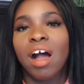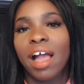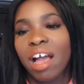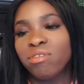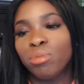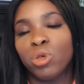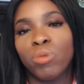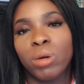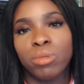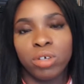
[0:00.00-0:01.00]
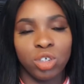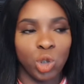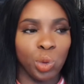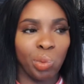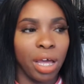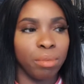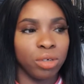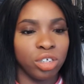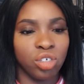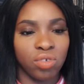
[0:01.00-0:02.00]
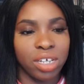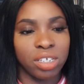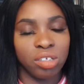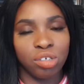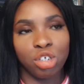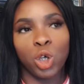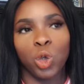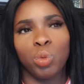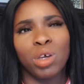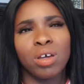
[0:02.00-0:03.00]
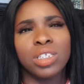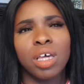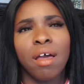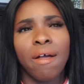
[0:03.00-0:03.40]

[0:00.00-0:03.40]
I haven't bought my, moist my moisturizer to show you because